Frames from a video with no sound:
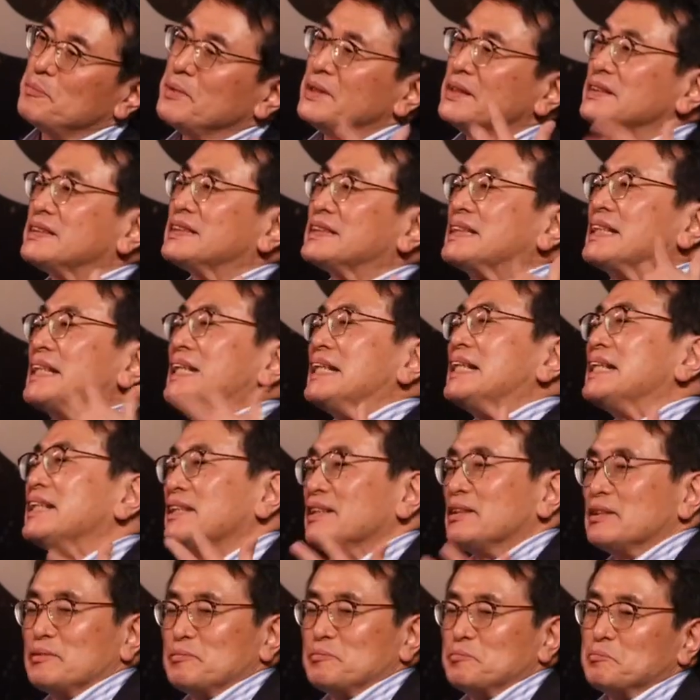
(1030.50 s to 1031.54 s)
been
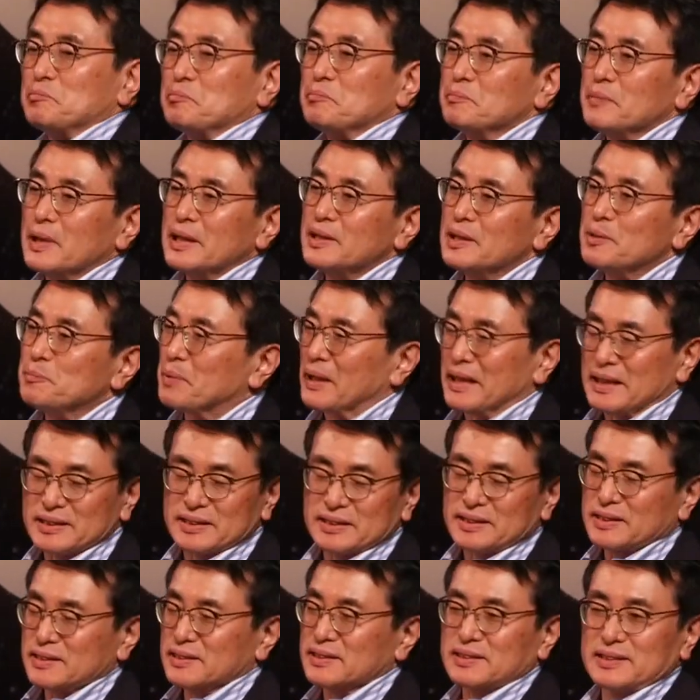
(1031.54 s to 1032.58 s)
seeing many
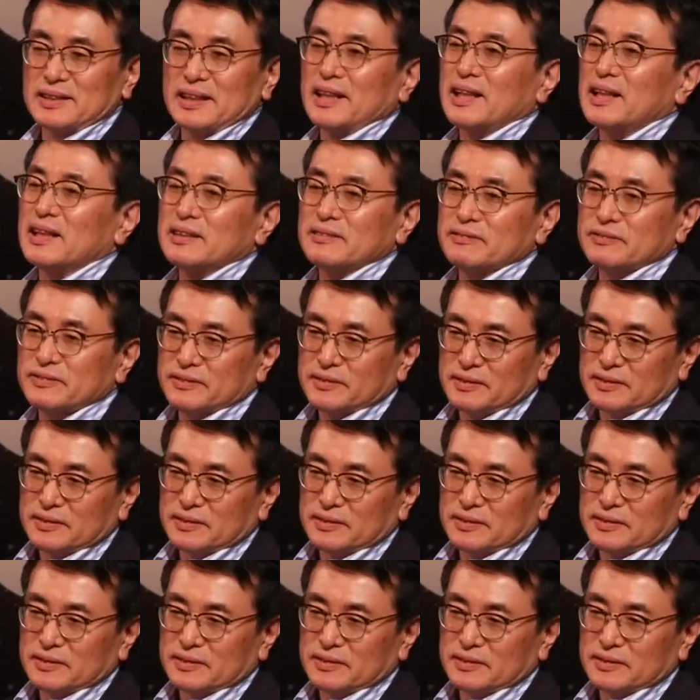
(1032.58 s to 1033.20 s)
pastors' lives